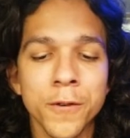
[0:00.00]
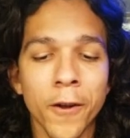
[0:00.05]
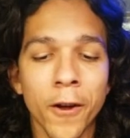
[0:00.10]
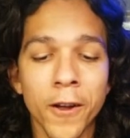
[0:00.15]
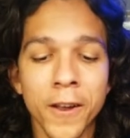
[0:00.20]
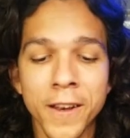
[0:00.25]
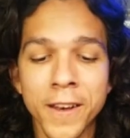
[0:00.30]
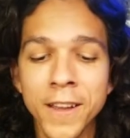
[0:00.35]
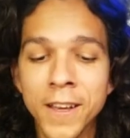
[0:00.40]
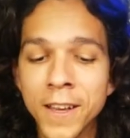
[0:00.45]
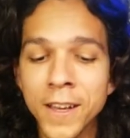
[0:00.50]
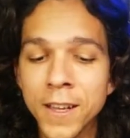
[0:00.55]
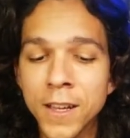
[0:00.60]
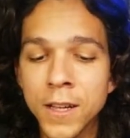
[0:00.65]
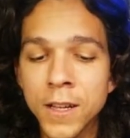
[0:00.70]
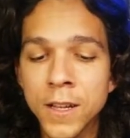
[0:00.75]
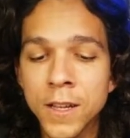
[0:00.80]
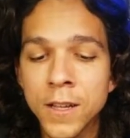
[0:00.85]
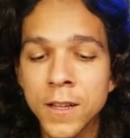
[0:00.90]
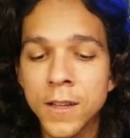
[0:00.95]
on
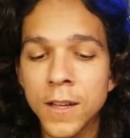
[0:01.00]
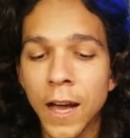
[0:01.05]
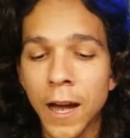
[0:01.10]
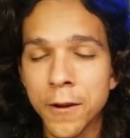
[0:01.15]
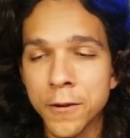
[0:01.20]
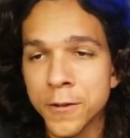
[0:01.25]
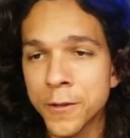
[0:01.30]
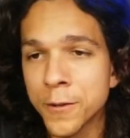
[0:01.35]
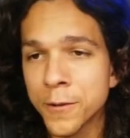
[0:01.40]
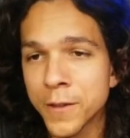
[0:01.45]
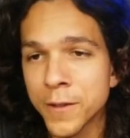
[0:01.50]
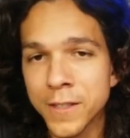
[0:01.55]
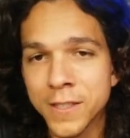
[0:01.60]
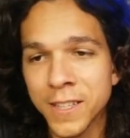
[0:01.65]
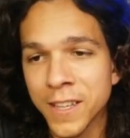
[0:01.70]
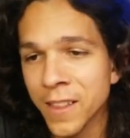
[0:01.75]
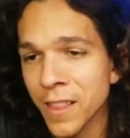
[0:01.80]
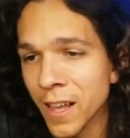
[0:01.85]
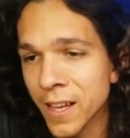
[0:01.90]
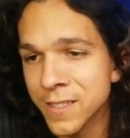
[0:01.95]
how to do this
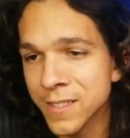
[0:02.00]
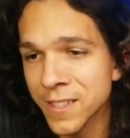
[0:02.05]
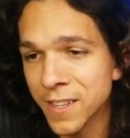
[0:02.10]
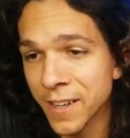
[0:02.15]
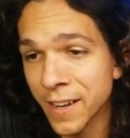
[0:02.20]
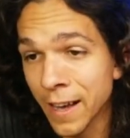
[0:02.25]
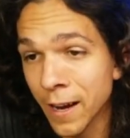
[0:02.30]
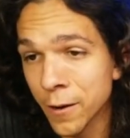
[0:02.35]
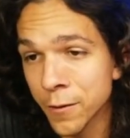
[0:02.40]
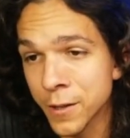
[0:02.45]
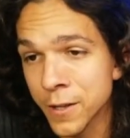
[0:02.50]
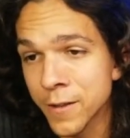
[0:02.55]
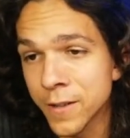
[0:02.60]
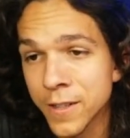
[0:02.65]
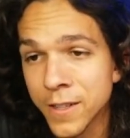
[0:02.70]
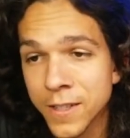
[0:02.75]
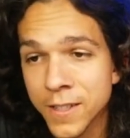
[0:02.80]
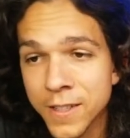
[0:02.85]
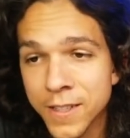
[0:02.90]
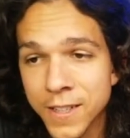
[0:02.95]
in less than an hour
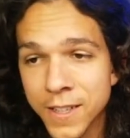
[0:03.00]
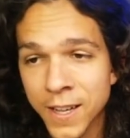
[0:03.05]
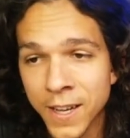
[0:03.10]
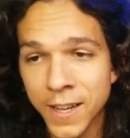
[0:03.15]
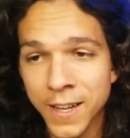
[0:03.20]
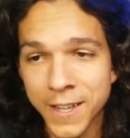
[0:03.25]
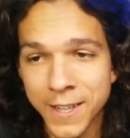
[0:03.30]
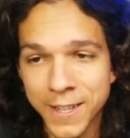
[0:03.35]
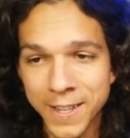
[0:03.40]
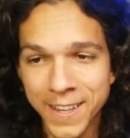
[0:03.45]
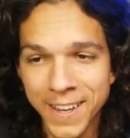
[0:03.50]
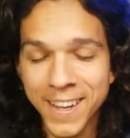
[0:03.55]
uh,